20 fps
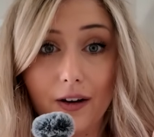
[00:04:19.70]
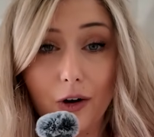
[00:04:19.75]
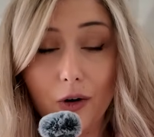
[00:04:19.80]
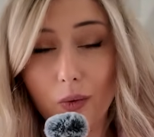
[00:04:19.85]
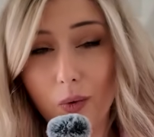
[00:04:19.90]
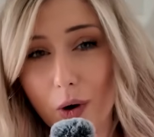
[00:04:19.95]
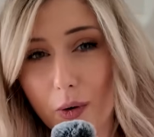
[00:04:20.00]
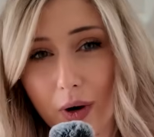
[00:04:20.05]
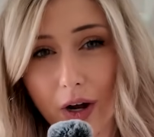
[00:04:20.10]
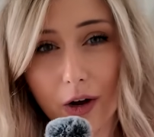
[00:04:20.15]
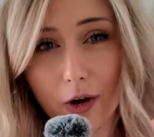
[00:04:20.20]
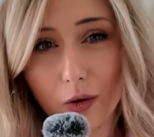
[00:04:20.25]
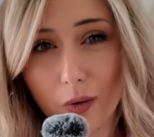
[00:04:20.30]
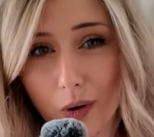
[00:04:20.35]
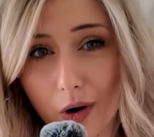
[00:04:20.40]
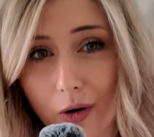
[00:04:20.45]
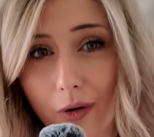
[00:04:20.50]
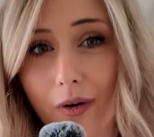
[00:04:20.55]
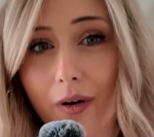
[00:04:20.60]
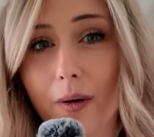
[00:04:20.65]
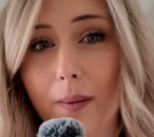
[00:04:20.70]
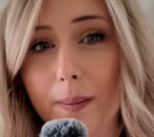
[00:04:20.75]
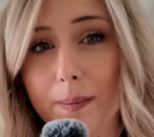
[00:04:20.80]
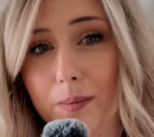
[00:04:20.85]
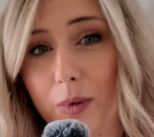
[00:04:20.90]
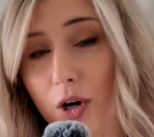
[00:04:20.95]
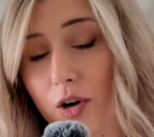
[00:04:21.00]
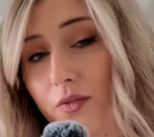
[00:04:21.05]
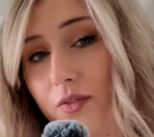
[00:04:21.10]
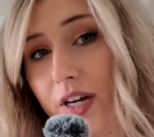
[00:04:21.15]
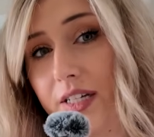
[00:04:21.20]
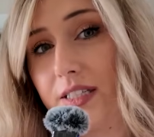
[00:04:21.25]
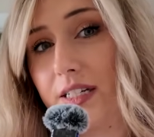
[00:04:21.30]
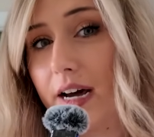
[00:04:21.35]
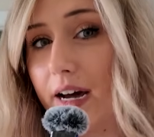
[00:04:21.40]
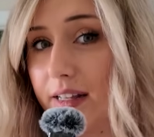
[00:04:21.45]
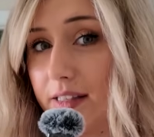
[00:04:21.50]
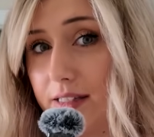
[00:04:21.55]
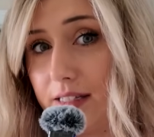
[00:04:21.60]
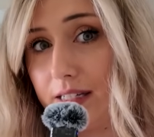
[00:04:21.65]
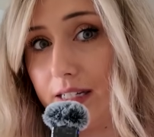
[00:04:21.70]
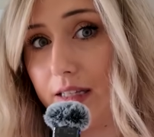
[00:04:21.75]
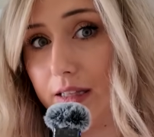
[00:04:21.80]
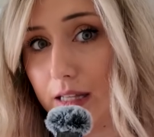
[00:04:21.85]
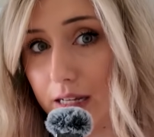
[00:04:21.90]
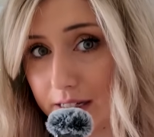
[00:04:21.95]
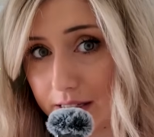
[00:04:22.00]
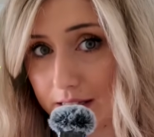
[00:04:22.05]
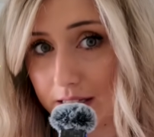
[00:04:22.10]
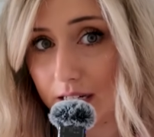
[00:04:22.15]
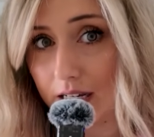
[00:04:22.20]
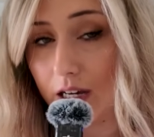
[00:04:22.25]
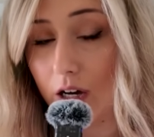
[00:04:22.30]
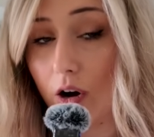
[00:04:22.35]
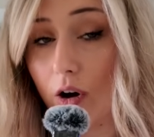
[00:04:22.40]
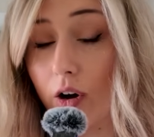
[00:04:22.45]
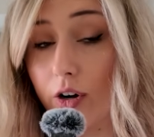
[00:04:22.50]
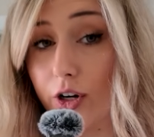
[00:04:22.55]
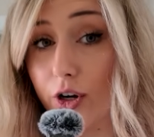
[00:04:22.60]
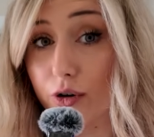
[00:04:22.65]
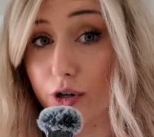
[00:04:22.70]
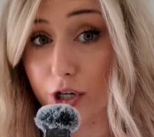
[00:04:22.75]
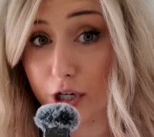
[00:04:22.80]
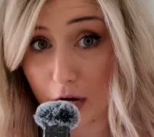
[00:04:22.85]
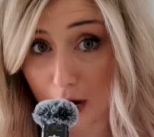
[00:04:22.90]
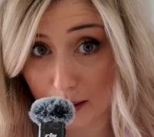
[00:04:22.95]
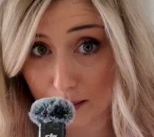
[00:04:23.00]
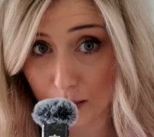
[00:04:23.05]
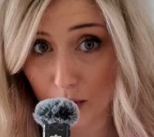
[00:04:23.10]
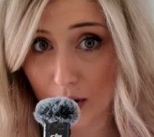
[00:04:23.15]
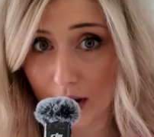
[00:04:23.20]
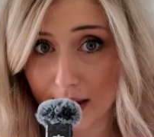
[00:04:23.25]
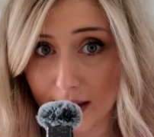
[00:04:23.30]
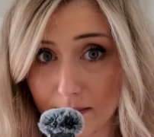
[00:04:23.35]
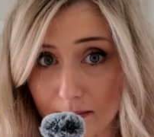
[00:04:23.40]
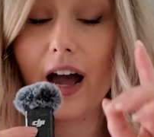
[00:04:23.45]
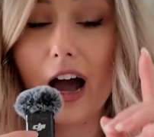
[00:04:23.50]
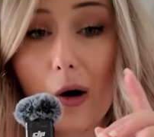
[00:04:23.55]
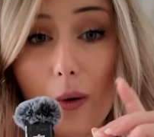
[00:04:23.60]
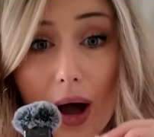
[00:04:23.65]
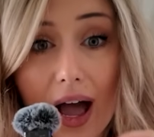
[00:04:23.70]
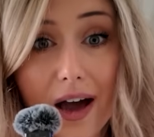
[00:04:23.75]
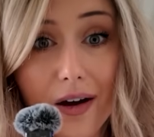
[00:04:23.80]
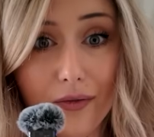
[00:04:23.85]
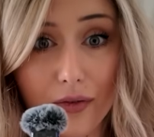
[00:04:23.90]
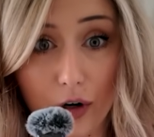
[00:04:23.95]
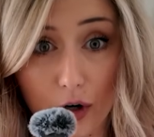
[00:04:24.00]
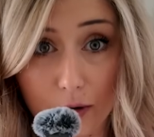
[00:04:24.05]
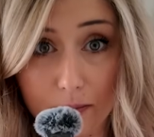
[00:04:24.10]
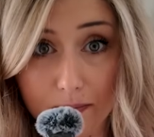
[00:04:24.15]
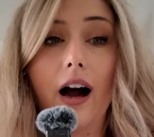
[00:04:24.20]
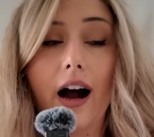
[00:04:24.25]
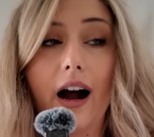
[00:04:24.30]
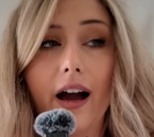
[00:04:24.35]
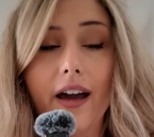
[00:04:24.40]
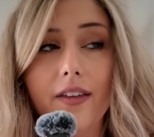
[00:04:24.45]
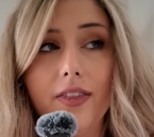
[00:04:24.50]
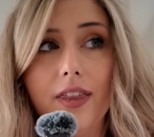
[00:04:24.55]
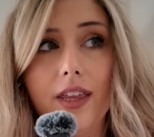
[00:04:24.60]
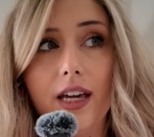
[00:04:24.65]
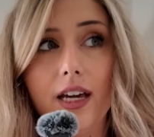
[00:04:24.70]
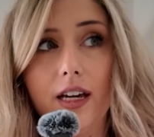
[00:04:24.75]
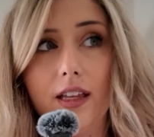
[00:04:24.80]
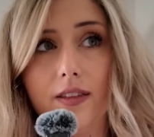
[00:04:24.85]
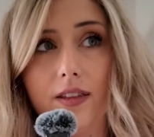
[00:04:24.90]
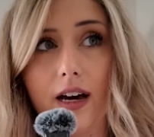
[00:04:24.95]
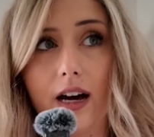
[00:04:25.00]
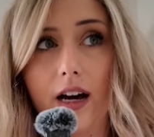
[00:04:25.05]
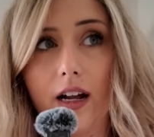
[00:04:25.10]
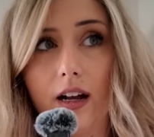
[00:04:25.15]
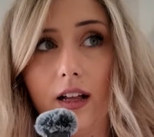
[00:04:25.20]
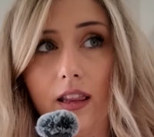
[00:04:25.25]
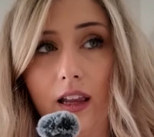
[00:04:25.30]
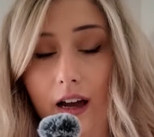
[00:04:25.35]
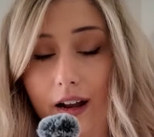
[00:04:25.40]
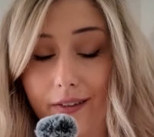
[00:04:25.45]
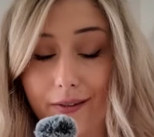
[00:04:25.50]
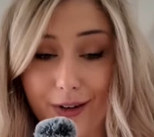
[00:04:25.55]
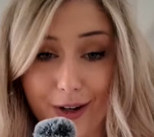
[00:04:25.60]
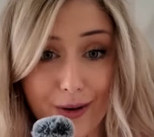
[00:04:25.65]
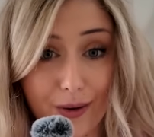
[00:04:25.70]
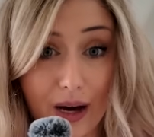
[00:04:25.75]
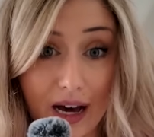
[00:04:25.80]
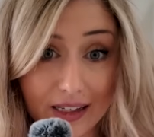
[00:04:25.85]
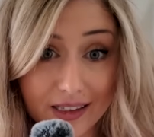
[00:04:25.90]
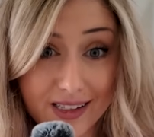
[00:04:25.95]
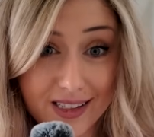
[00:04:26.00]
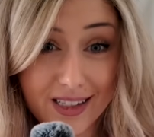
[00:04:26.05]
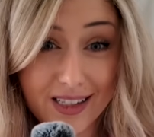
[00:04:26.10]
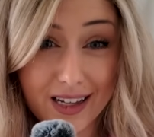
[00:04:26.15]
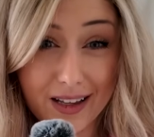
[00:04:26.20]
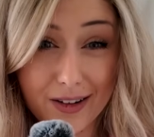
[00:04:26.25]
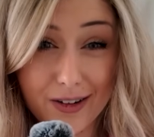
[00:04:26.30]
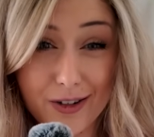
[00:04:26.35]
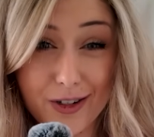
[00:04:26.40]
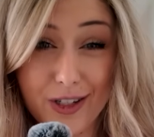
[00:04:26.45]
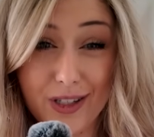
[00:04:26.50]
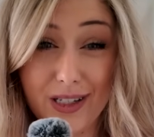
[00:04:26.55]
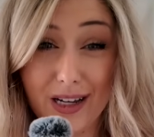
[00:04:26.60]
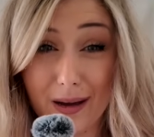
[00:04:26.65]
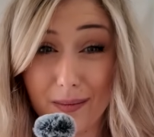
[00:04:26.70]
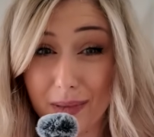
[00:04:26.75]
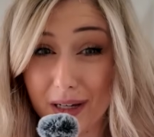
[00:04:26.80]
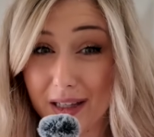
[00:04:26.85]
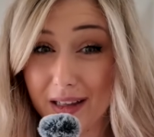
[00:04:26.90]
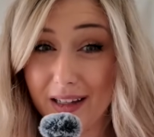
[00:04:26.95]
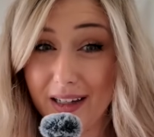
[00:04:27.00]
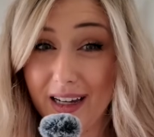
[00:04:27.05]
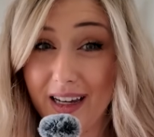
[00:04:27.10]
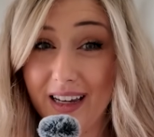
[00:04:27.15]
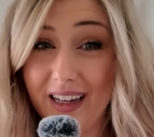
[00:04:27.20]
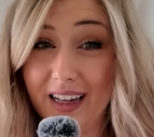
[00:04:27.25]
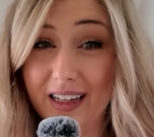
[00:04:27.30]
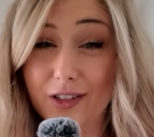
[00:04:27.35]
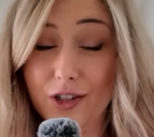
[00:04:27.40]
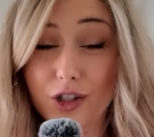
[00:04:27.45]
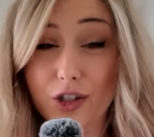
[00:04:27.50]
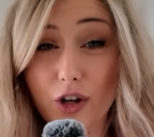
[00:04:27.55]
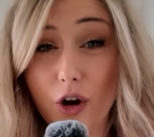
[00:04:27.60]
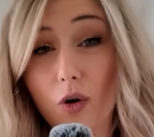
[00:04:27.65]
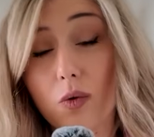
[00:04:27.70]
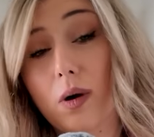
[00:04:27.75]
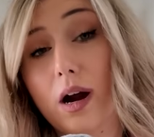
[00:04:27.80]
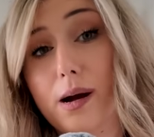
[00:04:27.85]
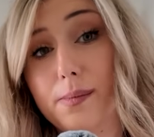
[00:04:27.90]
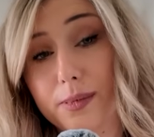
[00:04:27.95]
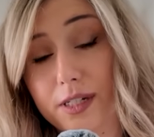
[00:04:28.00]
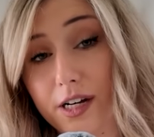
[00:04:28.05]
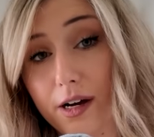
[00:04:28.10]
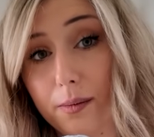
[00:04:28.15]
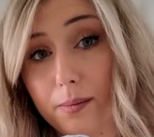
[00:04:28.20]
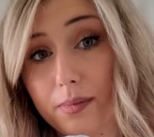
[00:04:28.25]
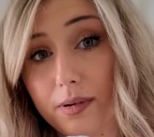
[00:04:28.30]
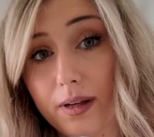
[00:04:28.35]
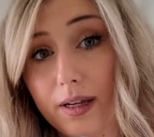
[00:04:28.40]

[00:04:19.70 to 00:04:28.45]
quote unquote perfect Etsy listing on your shop, right? However, I think that a lot of new Etsy sellers typically get so wrapped up